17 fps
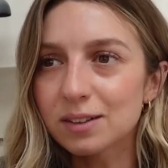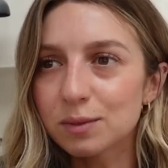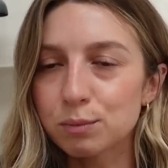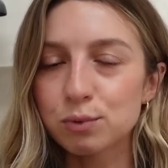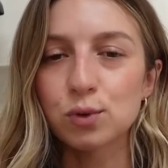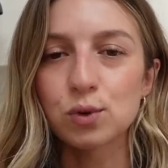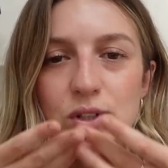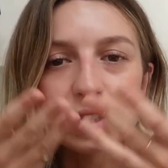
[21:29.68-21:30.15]

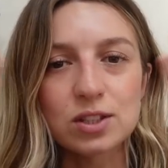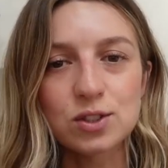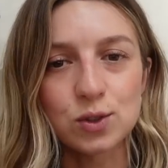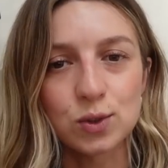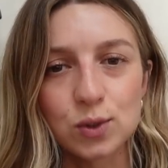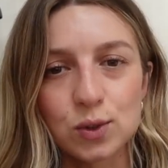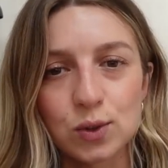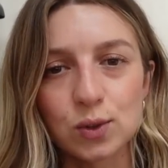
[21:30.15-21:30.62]
broadens
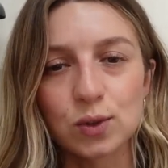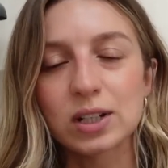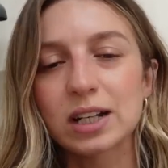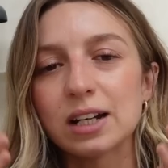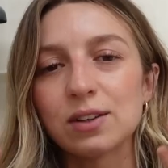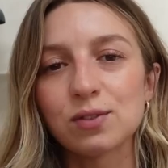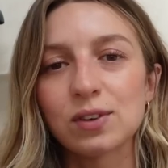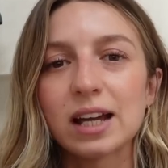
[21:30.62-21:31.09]
your
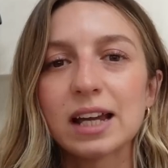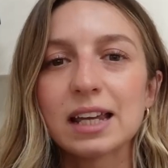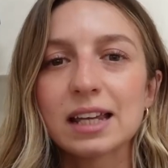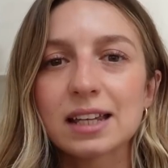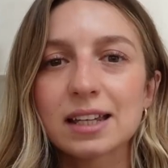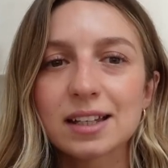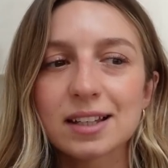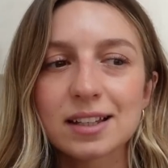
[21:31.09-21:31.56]
kind of
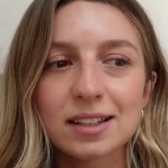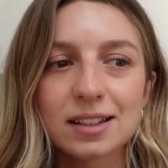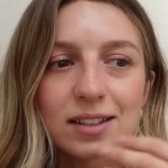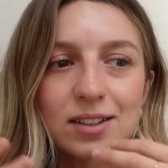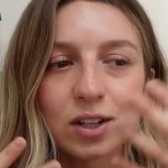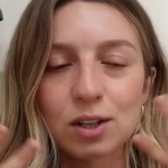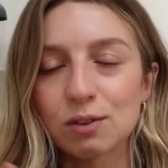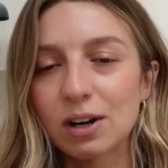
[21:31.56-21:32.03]
like
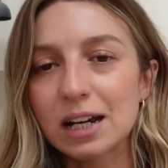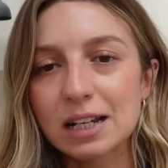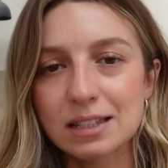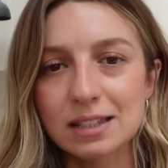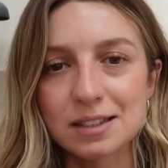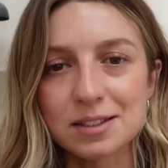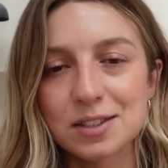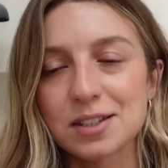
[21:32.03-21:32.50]

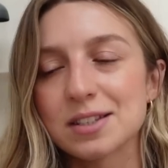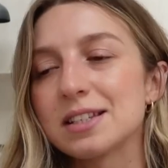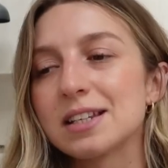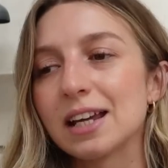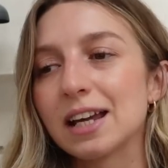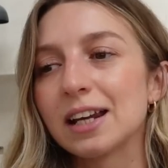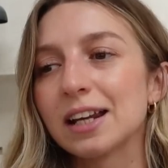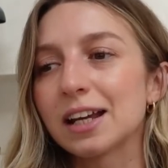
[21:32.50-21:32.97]
horizons, doesn't
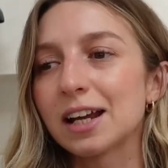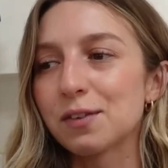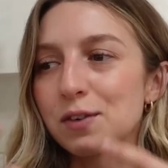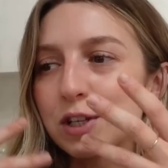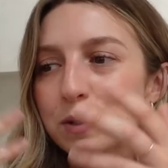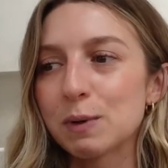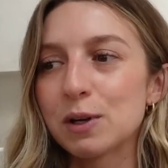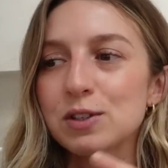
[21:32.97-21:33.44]
it, and kind of
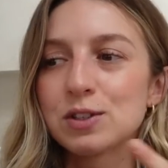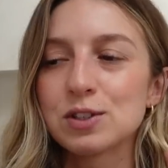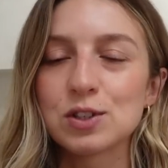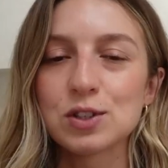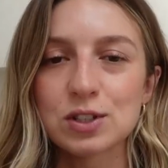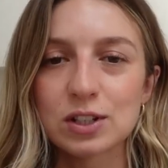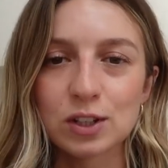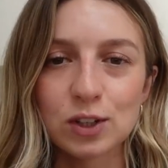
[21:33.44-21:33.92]
exposes
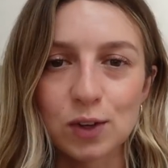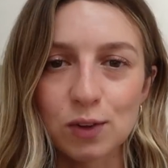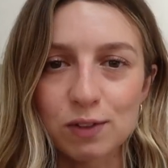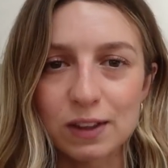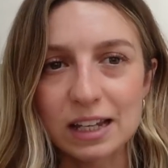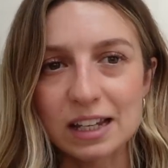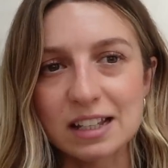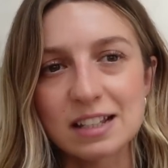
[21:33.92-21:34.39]
you to new
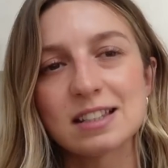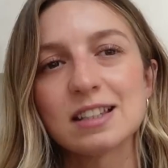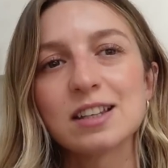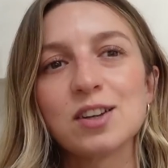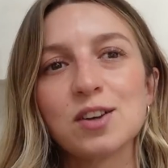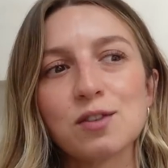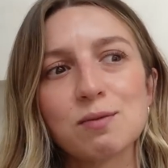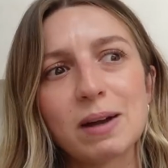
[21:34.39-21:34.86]
things
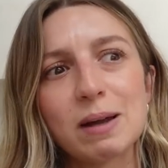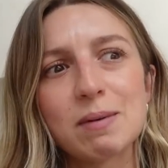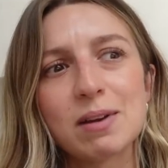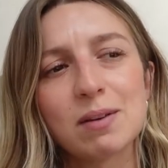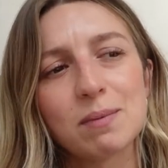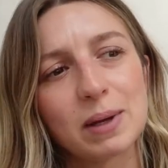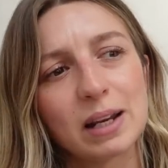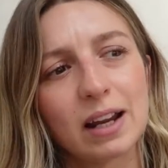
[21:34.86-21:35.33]
that you've
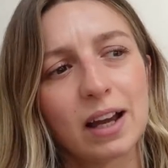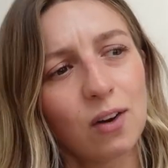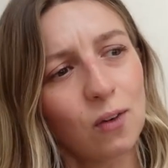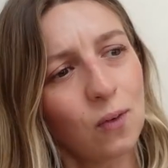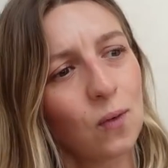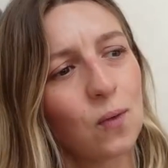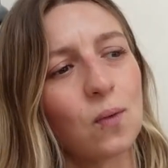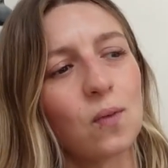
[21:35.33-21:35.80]
maybe been like,
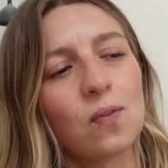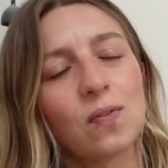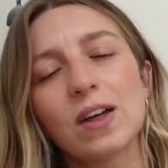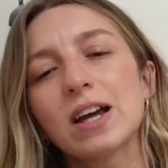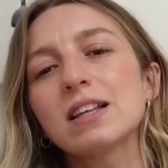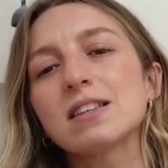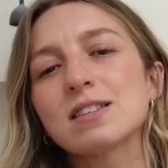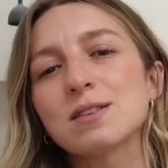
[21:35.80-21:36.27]
oh,
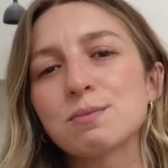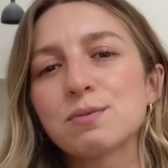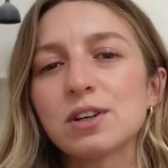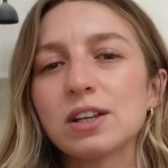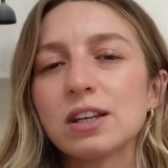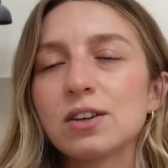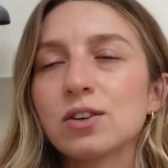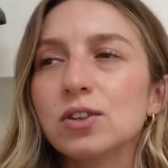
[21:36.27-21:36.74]
that's
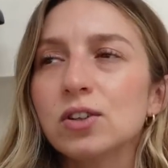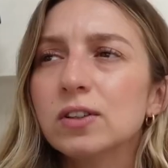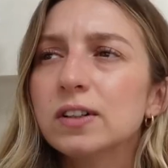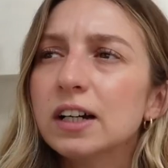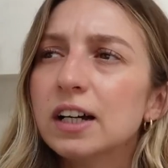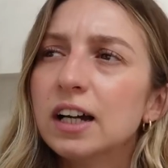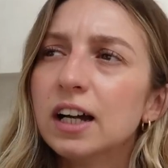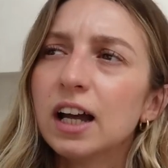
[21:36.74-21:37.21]
pretty cool.
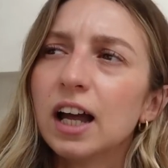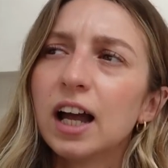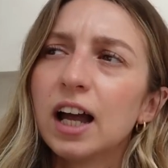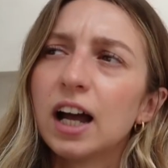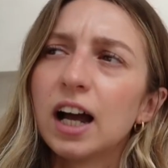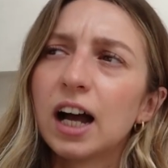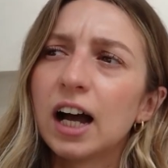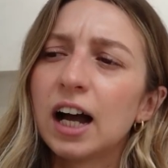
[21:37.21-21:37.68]

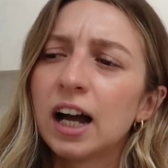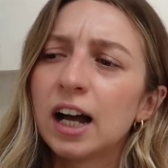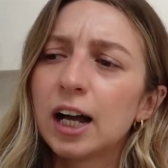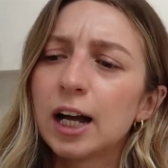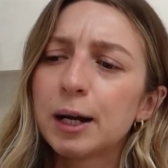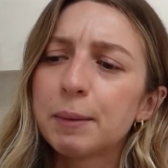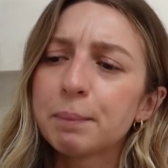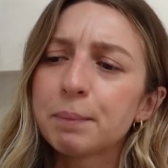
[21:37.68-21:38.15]

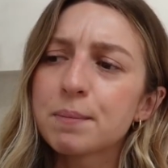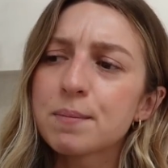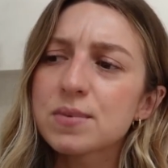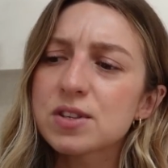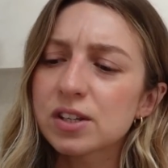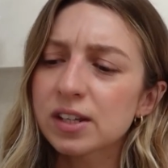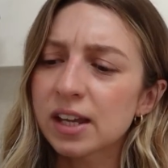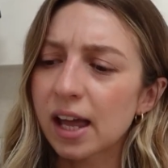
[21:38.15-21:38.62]

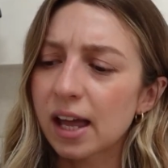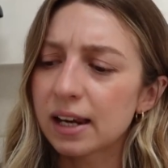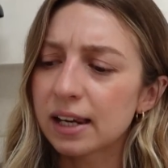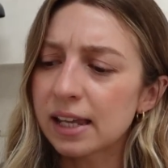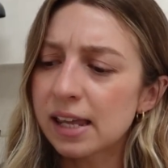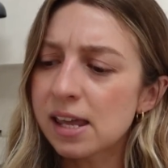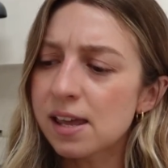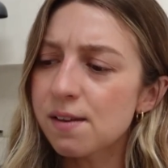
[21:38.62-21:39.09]
So yeah,
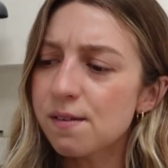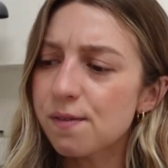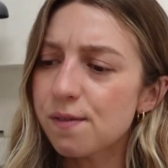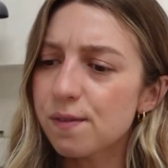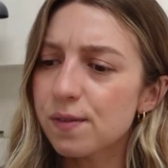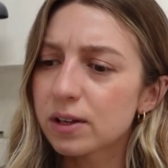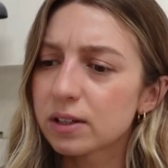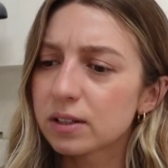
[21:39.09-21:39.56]
leave